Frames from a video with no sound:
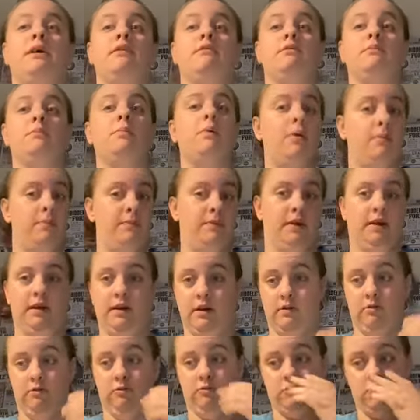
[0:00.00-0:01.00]
in Popular
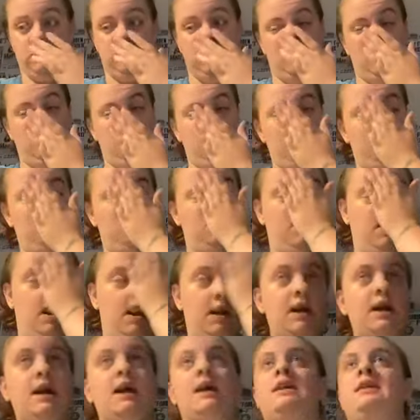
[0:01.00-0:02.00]
Culture.
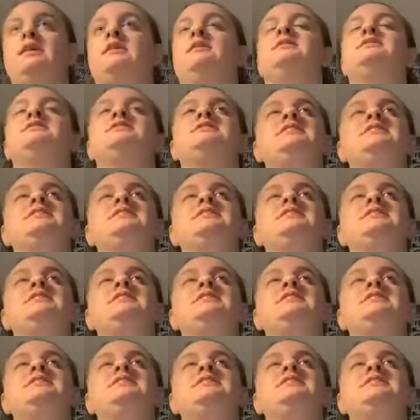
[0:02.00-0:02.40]
Now this